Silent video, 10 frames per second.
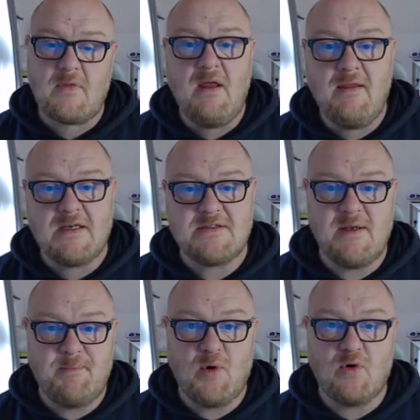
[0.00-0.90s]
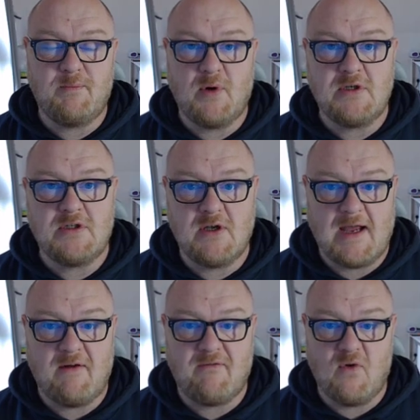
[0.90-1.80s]
That's an important point to look
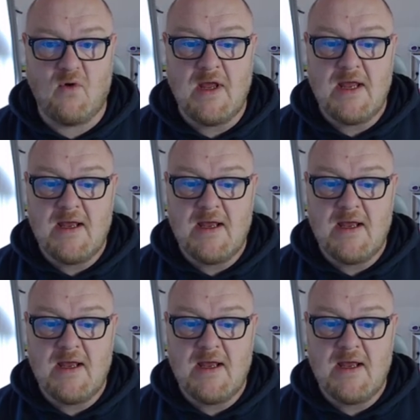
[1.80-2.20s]
out for.